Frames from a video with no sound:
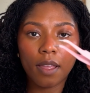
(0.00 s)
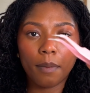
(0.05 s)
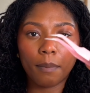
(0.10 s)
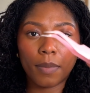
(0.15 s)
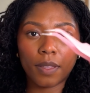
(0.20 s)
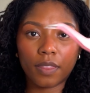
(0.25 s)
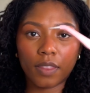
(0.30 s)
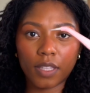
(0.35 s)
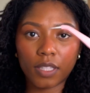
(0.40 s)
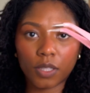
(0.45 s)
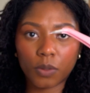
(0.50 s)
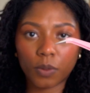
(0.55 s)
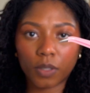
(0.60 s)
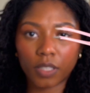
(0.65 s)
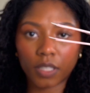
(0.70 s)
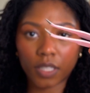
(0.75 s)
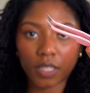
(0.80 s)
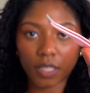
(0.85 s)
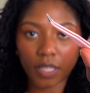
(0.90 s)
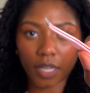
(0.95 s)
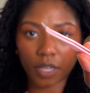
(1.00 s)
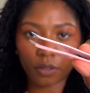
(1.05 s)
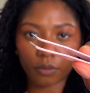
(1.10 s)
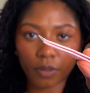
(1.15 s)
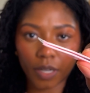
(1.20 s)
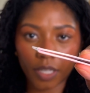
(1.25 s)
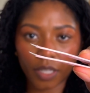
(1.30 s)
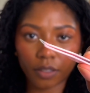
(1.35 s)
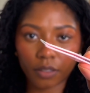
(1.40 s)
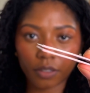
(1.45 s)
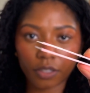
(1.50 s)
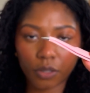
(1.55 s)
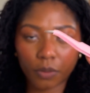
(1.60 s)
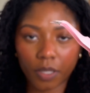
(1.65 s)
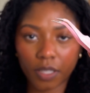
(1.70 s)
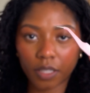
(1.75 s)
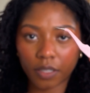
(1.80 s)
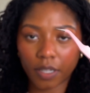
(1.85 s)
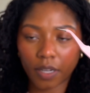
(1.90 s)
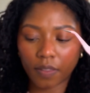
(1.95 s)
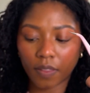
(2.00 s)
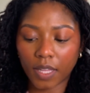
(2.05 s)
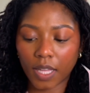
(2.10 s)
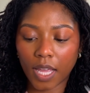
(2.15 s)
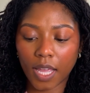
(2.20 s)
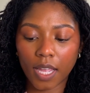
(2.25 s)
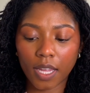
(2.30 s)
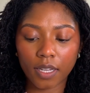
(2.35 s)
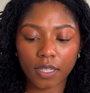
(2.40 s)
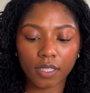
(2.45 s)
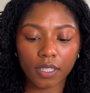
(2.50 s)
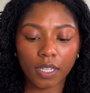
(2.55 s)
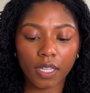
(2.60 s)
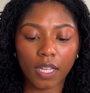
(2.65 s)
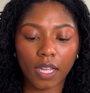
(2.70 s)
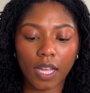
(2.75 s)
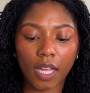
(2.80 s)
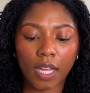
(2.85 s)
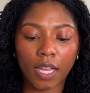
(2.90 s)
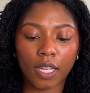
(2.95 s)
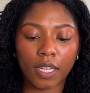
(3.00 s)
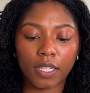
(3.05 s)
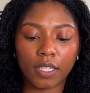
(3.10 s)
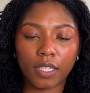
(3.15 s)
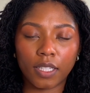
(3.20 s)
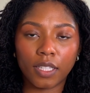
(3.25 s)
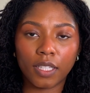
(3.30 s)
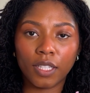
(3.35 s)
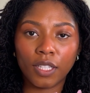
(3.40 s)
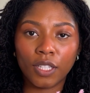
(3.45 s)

but this one is like a regular tweezer at the end, and